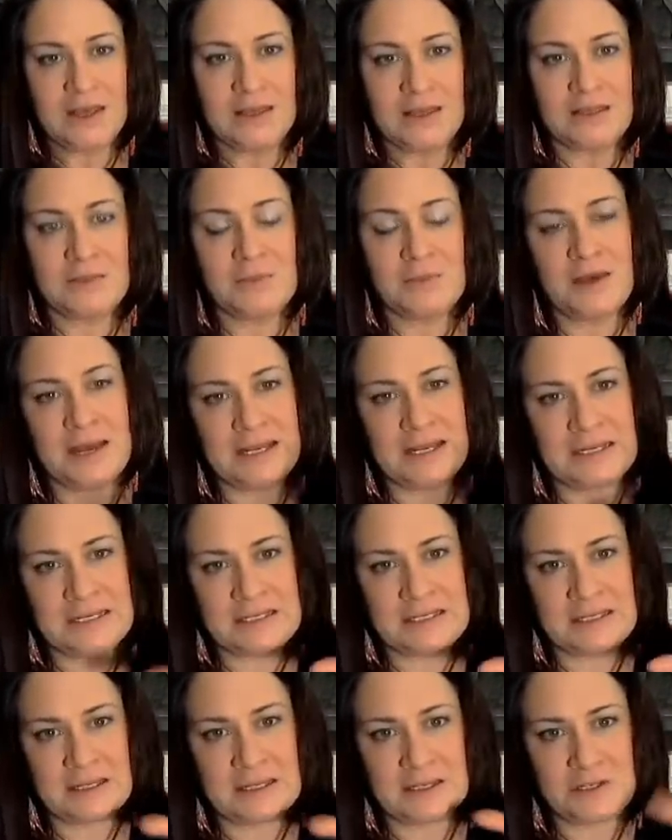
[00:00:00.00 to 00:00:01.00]
The mind
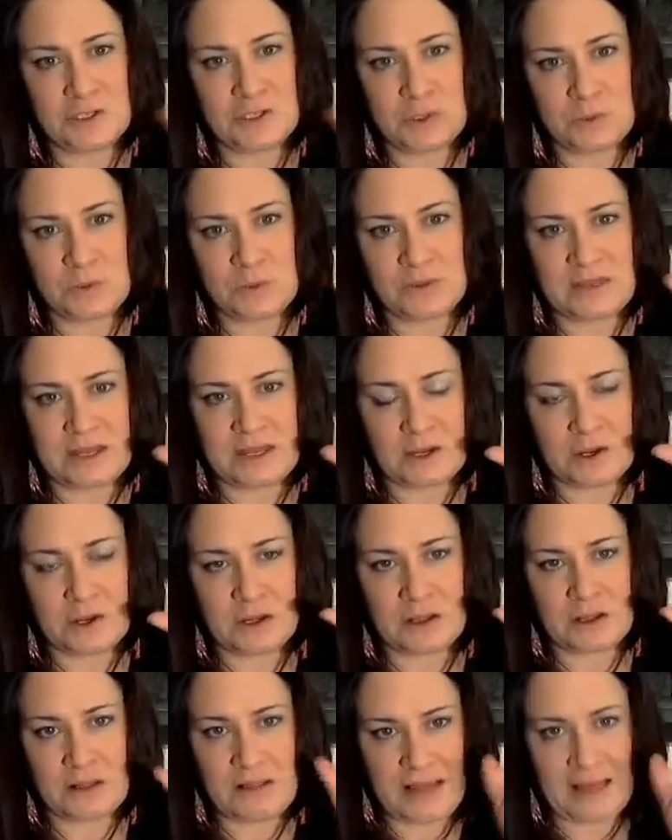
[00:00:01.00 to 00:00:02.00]
is a tool that
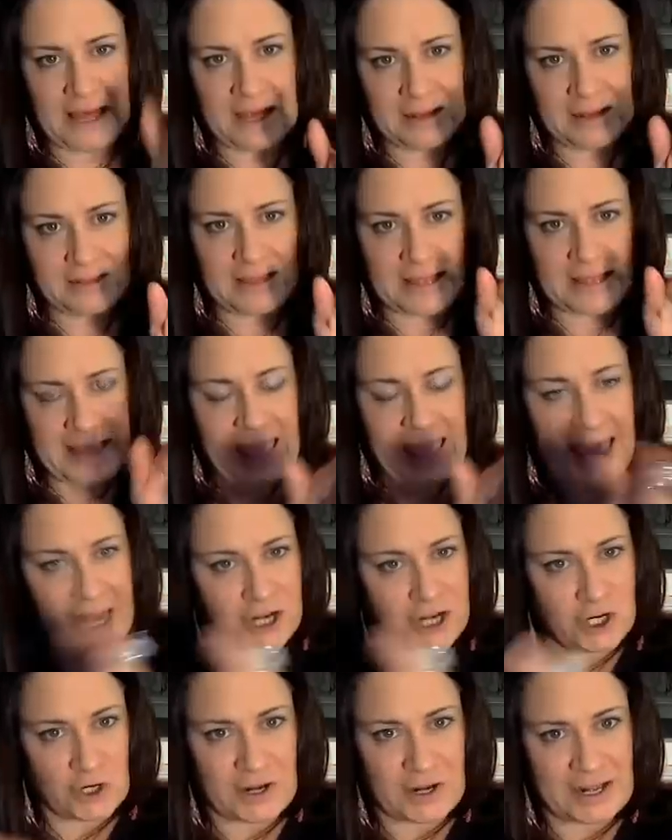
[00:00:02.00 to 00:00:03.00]

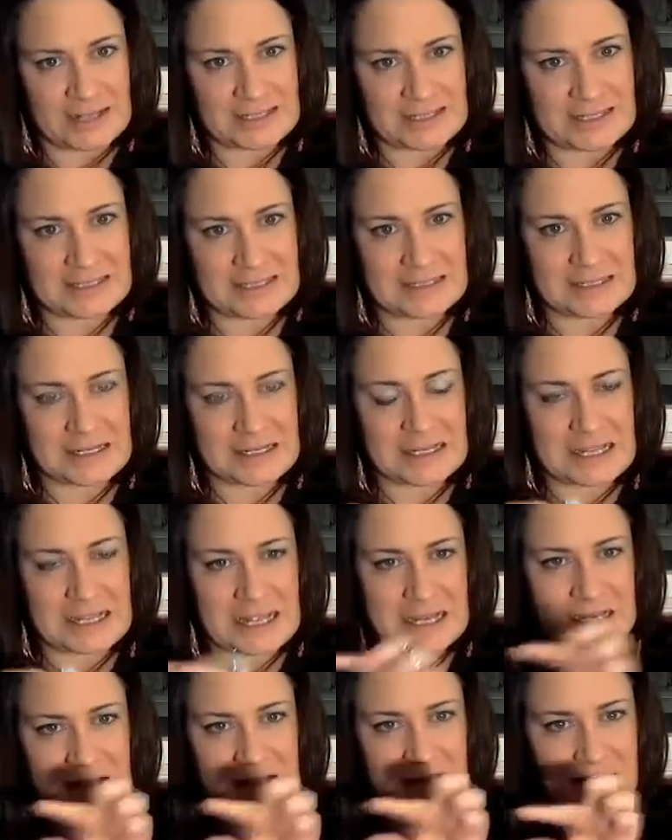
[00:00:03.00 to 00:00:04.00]
categorizes
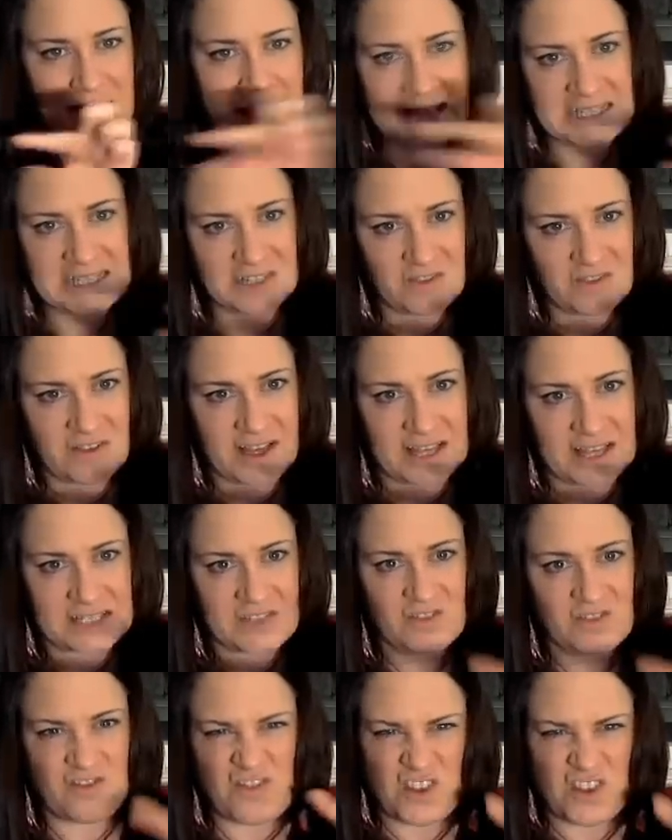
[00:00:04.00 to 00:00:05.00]
and classifies.
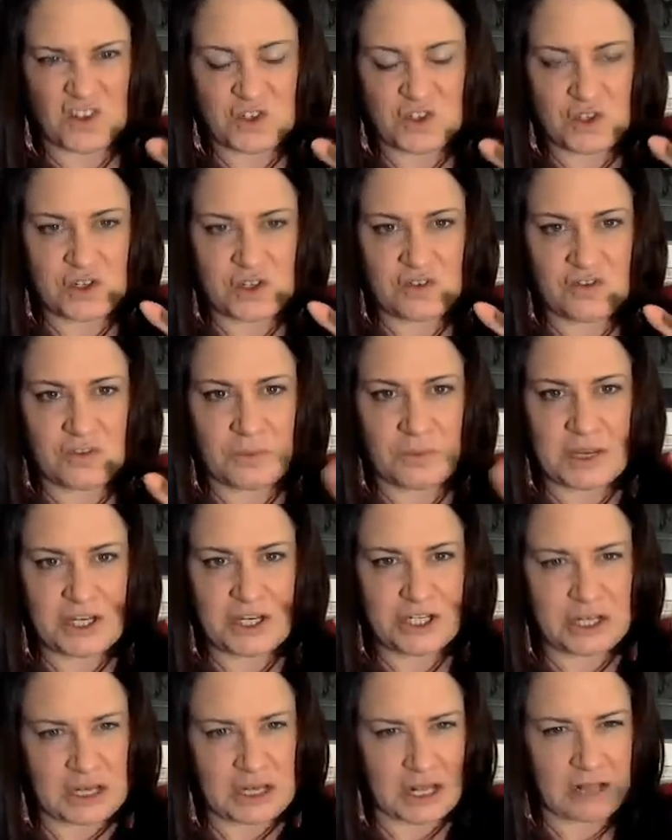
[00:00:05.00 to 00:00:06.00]
It filters
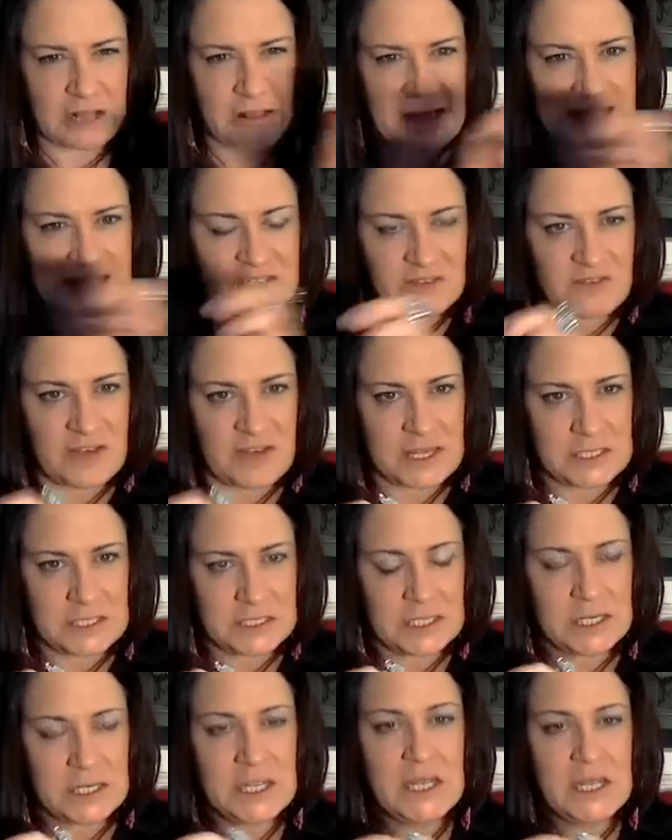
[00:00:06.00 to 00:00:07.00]
information and classifies
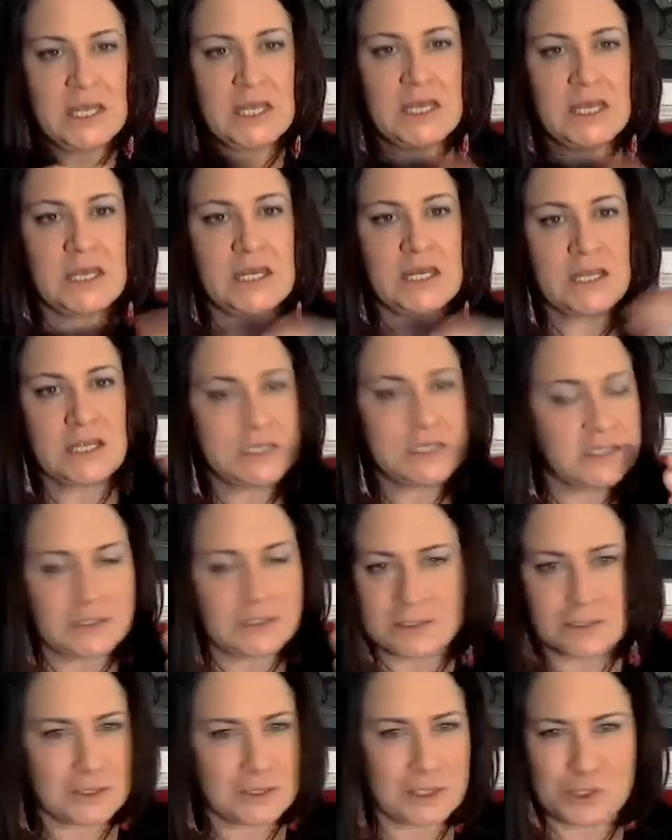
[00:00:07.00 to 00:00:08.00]
it. It
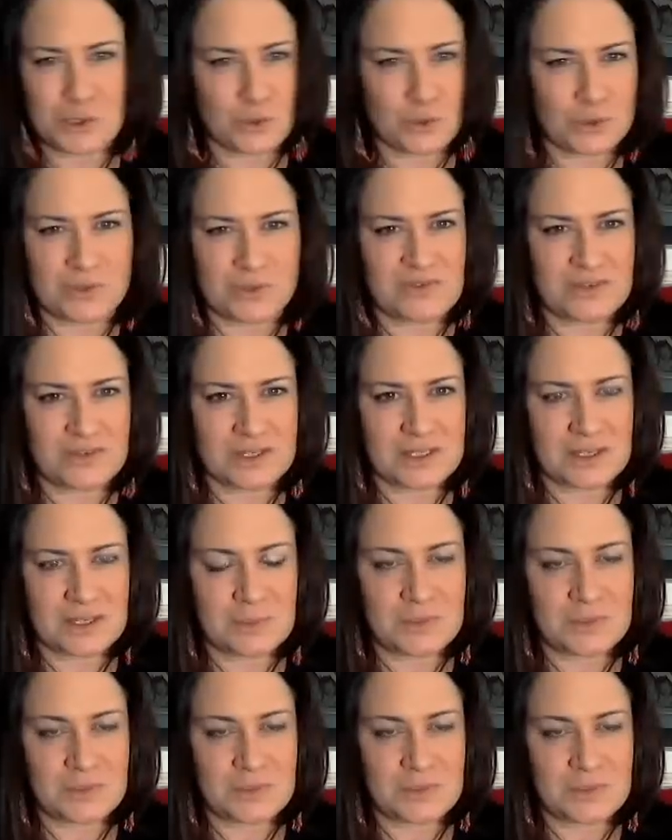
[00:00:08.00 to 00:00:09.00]
isn't a tool of
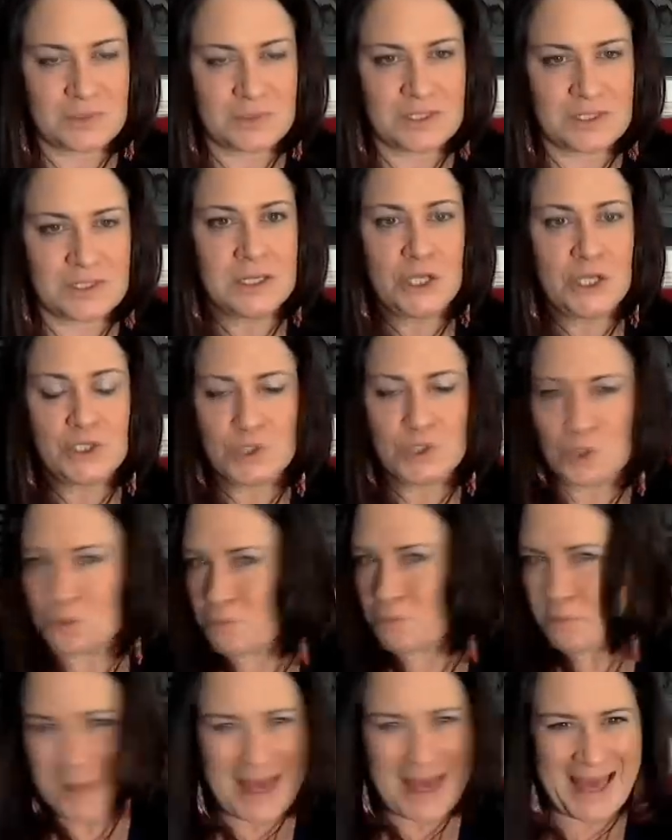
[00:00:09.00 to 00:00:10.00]
acceptance. So the
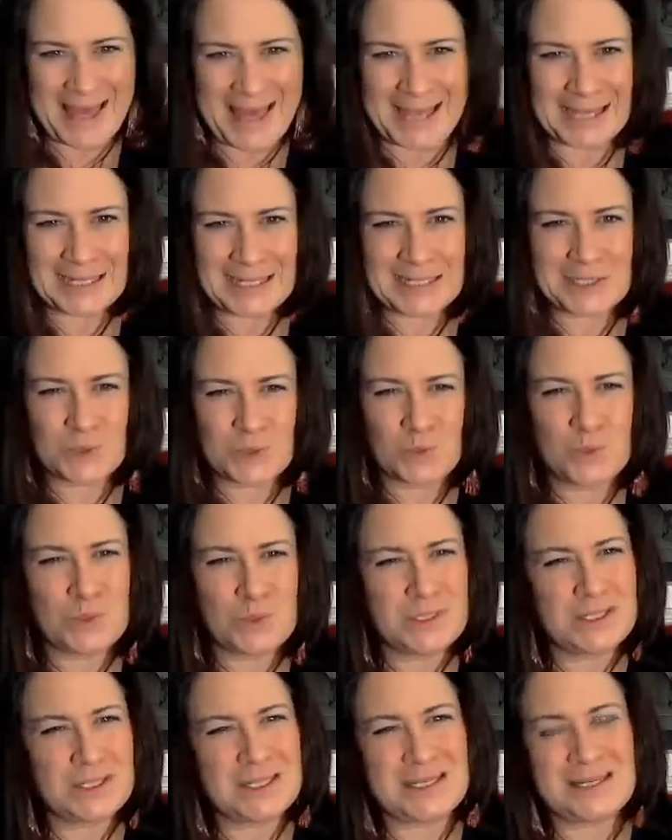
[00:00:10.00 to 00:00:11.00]
mind, it's
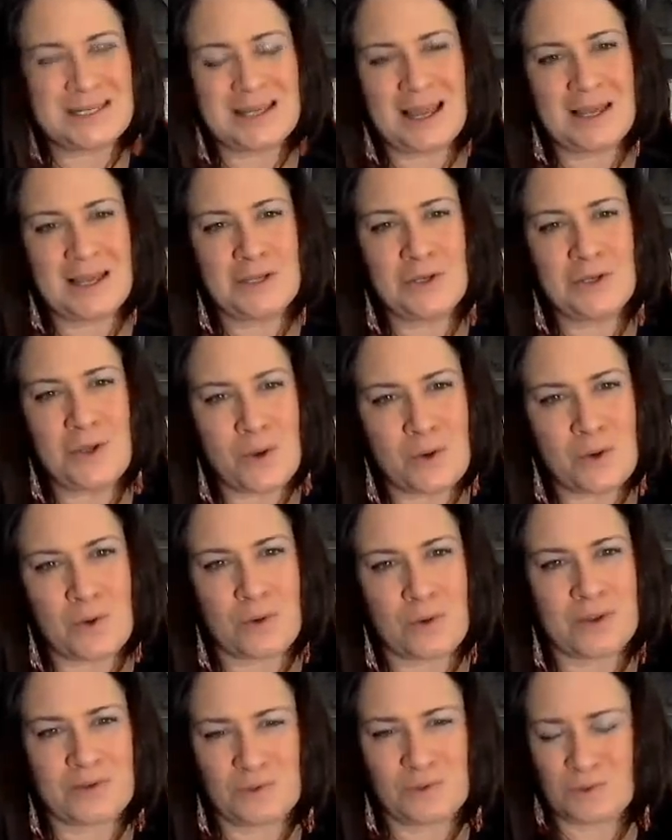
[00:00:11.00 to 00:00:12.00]
really, I know,
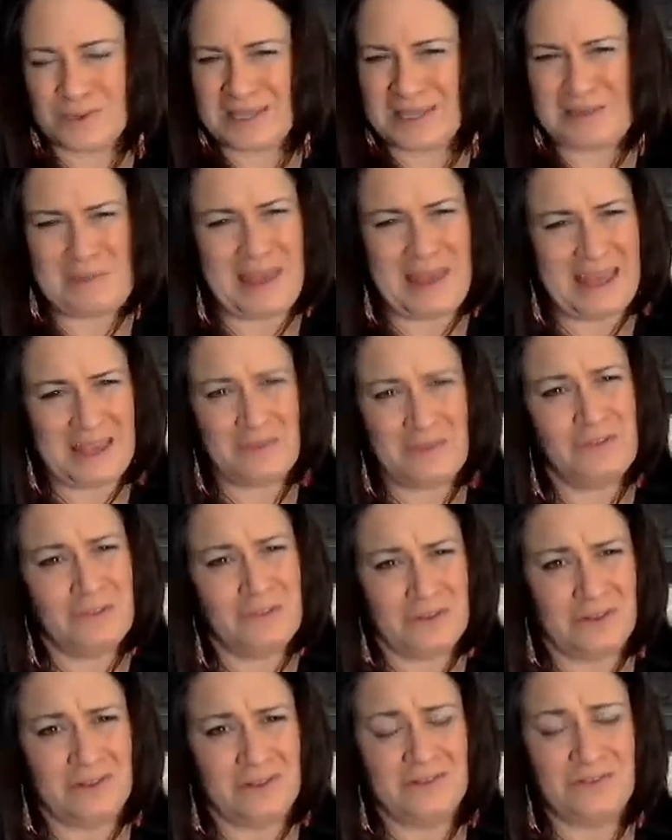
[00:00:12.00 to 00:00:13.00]
it's really
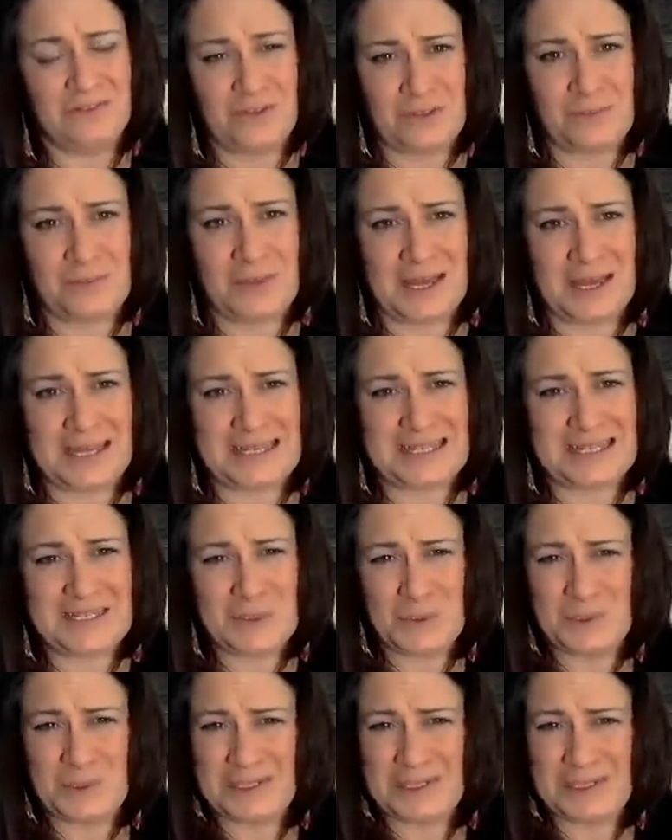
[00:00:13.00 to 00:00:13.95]
painful for the mind. It can